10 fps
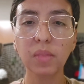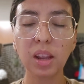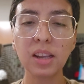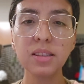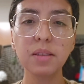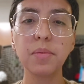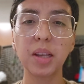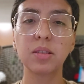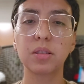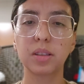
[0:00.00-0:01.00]
it's the
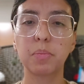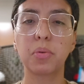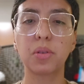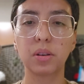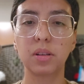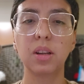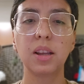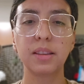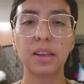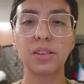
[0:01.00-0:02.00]
vessel, the portal,
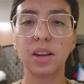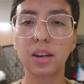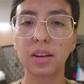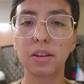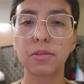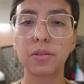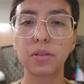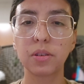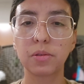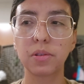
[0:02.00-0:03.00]
that chakra
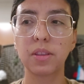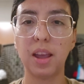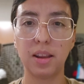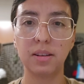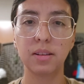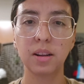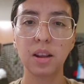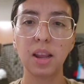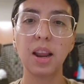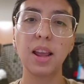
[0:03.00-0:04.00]
for that.
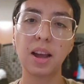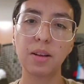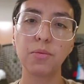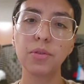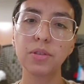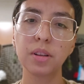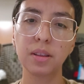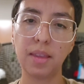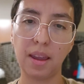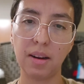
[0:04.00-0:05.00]
And I had a wound
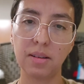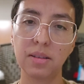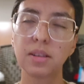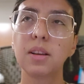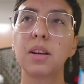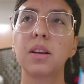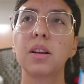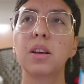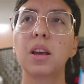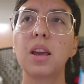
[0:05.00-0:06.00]
there.
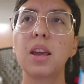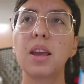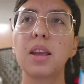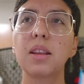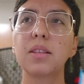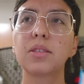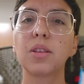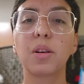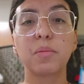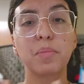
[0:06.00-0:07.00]
And
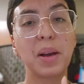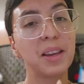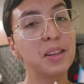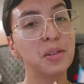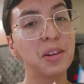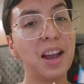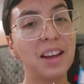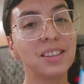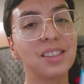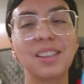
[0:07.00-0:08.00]
so back into
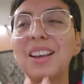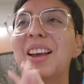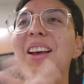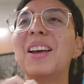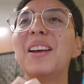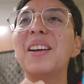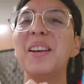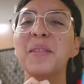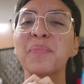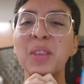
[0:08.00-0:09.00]
cats.
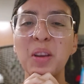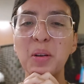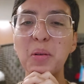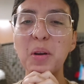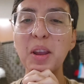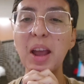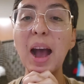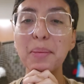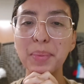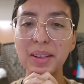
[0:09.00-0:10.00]
it
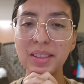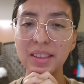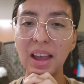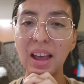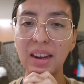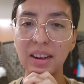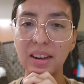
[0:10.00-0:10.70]
happens that